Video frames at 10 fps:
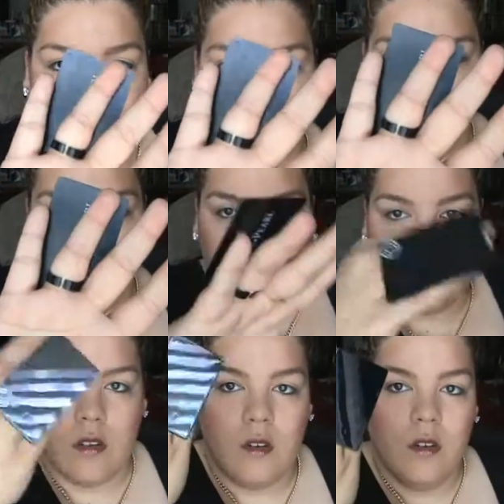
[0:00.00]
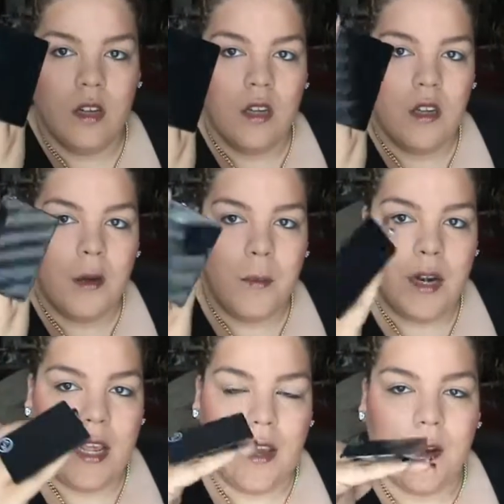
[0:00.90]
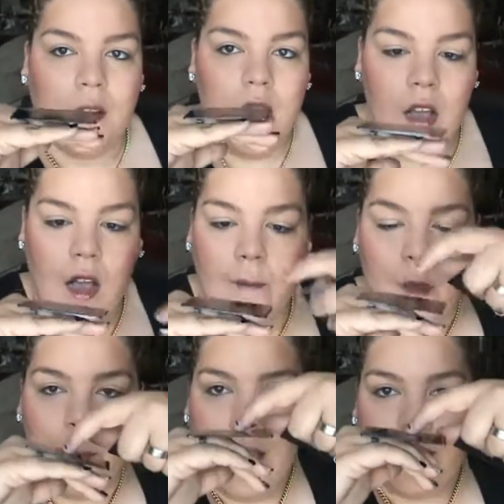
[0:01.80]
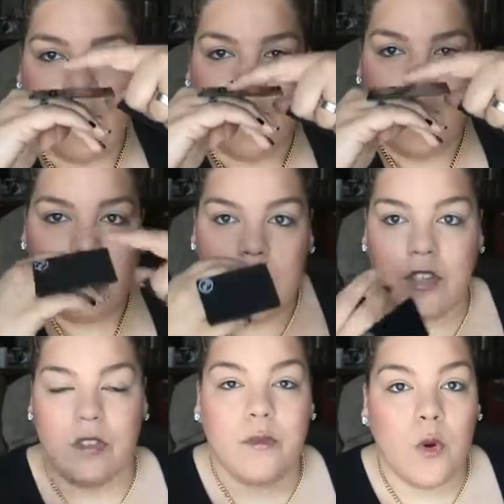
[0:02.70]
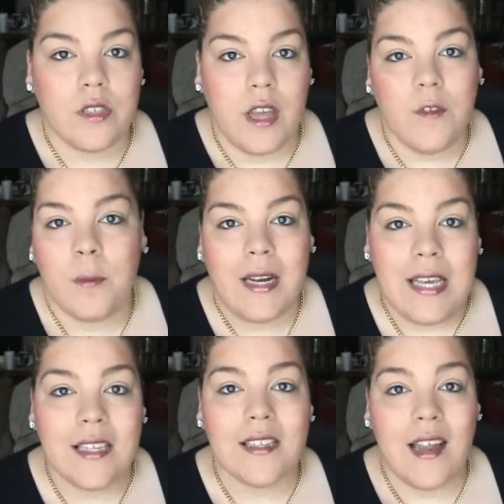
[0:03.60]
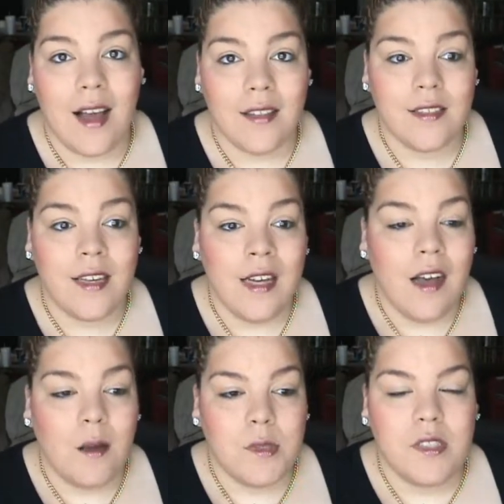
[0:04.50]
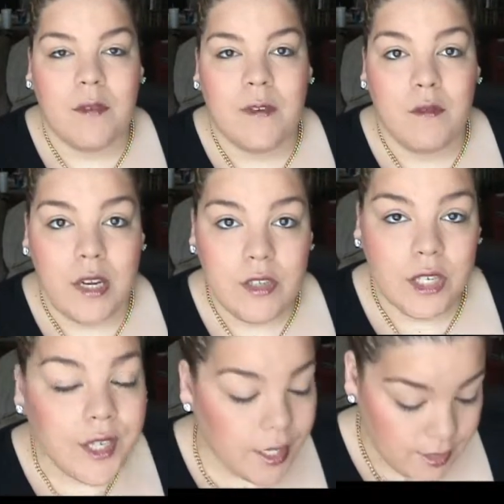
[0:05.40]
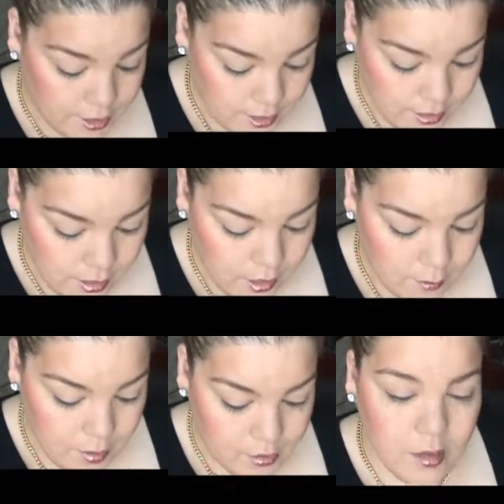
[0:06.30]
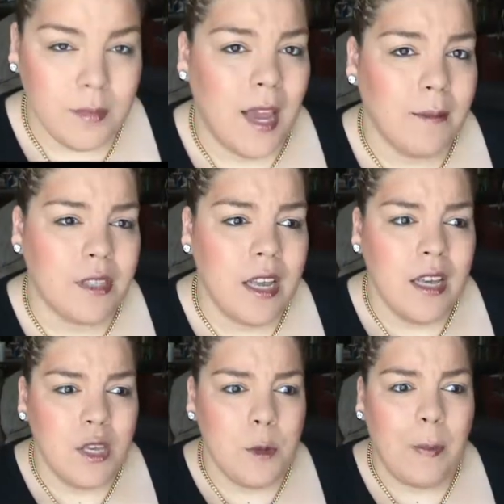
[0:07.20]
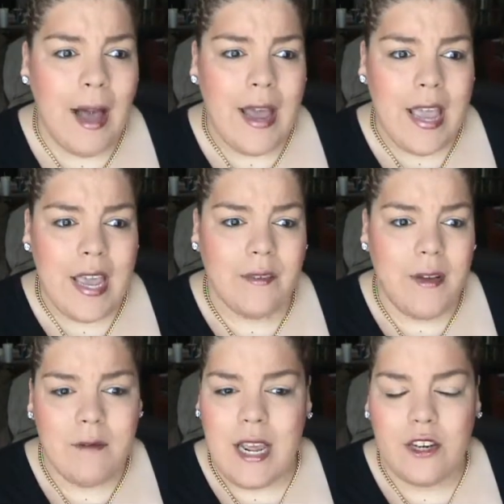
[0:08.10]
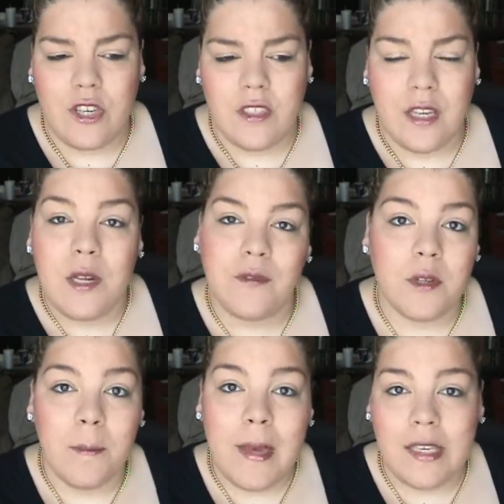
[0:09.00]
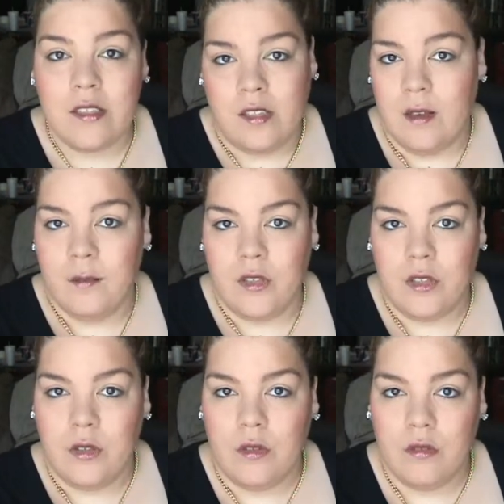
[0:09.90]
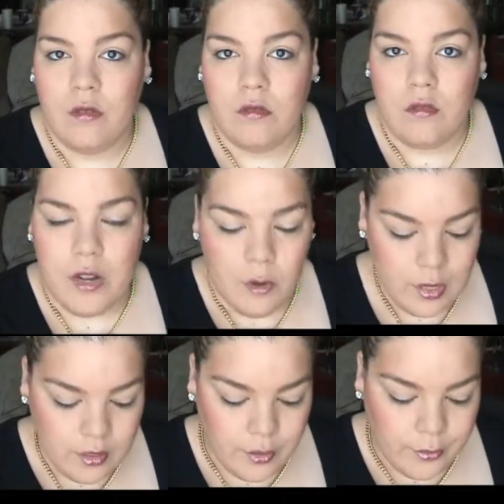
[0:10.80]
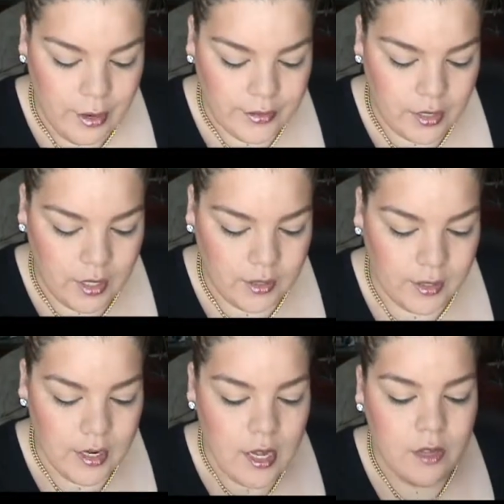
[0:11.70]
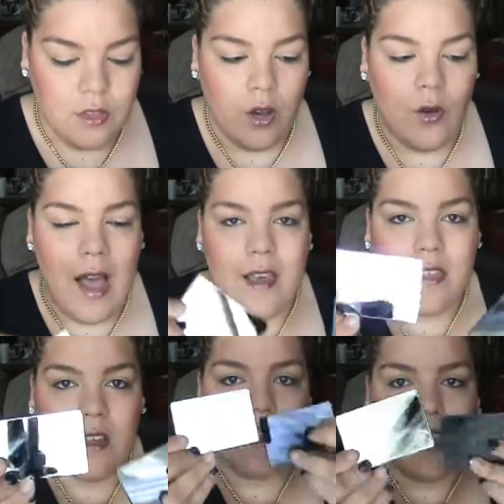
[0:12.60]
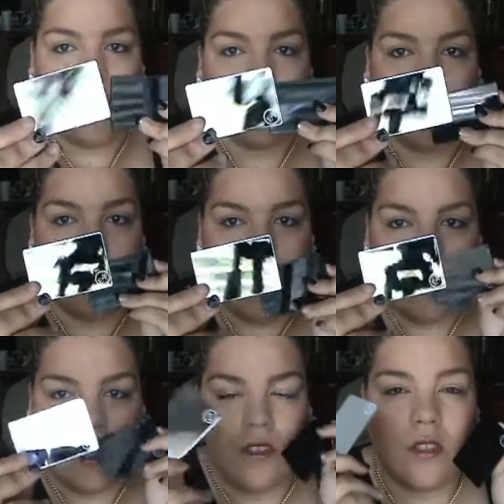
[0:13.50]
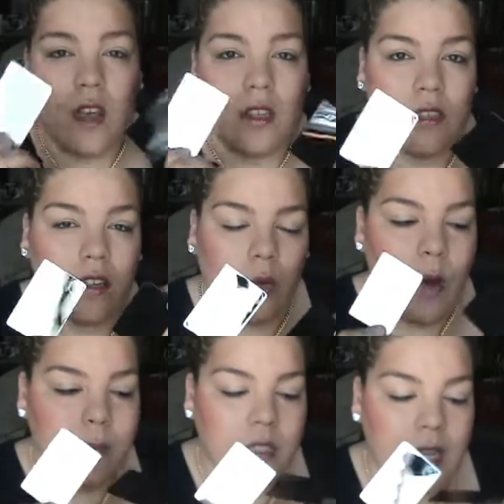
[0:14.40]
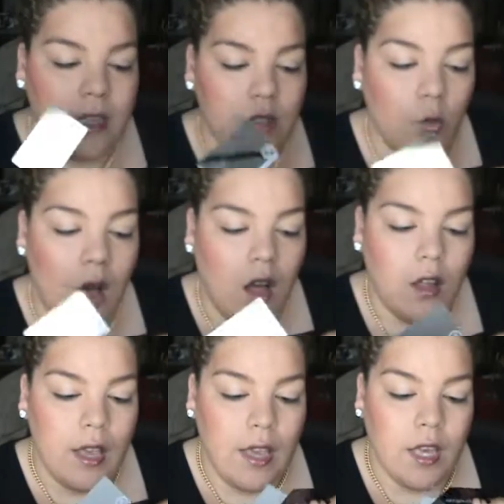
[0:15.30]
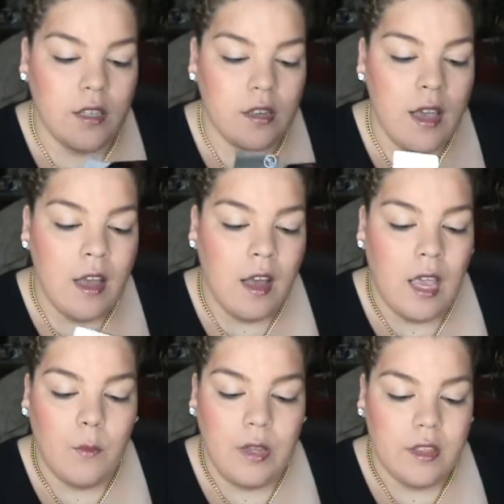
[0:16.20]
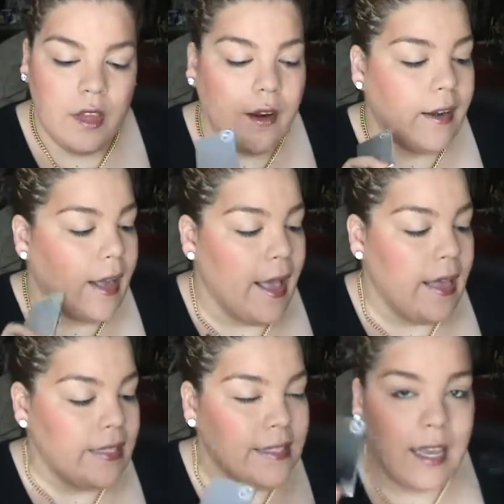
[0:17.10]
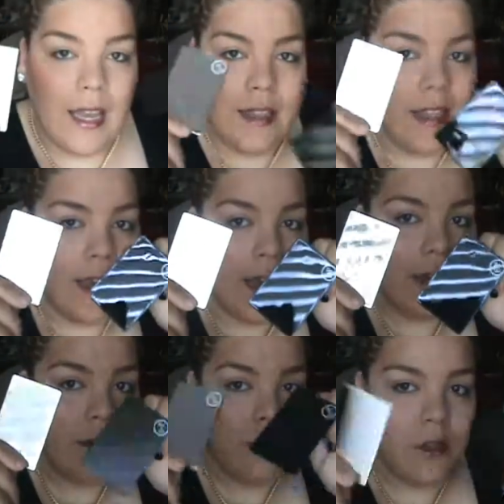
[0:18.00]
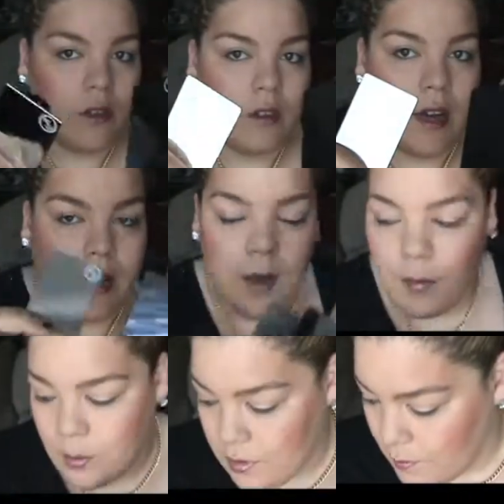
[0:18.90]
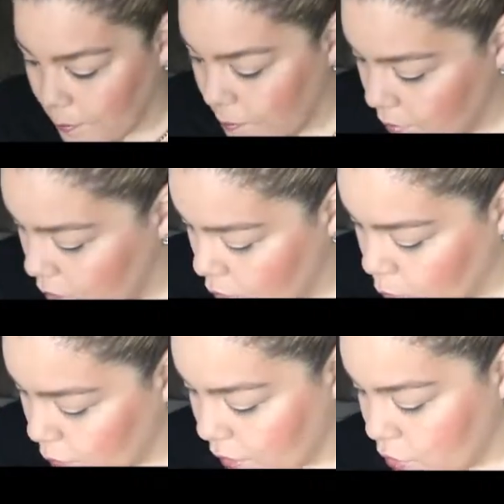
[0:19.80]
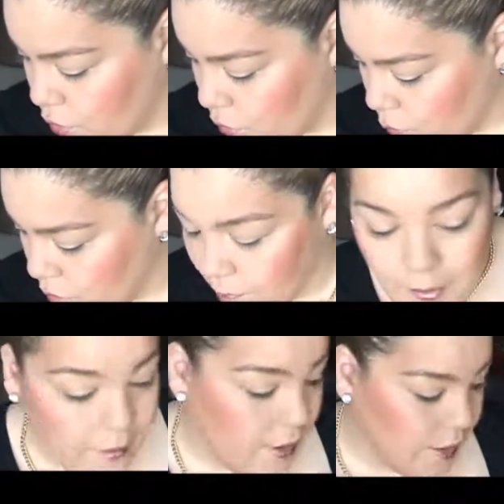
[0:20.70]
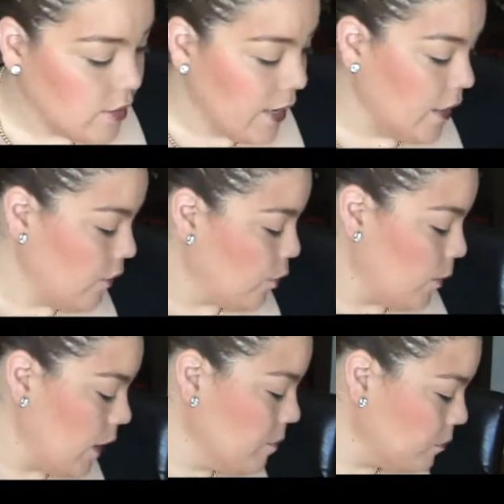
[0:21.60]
one fits. So put it here. You mix your foundations. Of course, everybody is not the same foundation color. And sometimes you buy foundations and you have to mix them to, you know, get the correct color. So I thought these were amazing. I saw these on the website as well. And I went there and I asked and they had them. So I got both of them, which was very exciting for me.